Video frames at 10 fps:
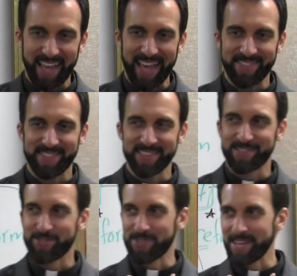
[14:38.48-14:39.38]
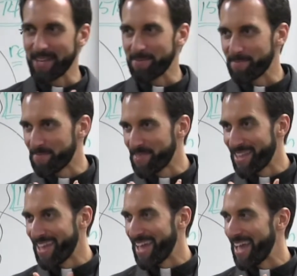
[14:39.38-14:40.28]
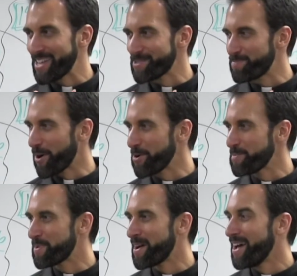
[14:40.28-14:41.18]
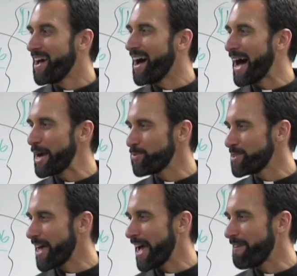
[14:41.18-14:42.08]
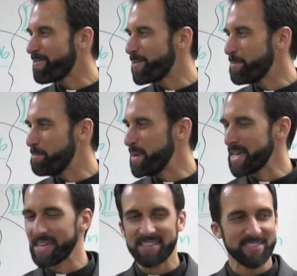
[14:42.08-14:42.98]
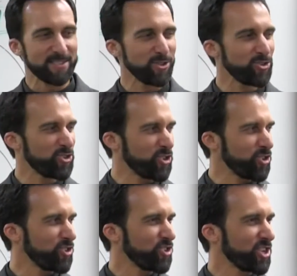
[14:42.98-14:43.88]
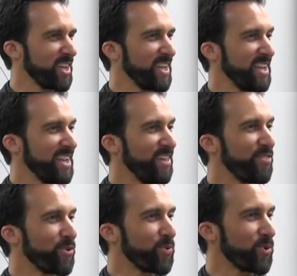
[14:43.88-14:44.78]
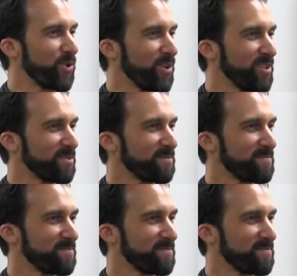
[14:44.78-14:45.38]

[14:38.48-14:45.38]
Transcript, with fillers: had this dream. As Pope, I will have the biggest church in the world.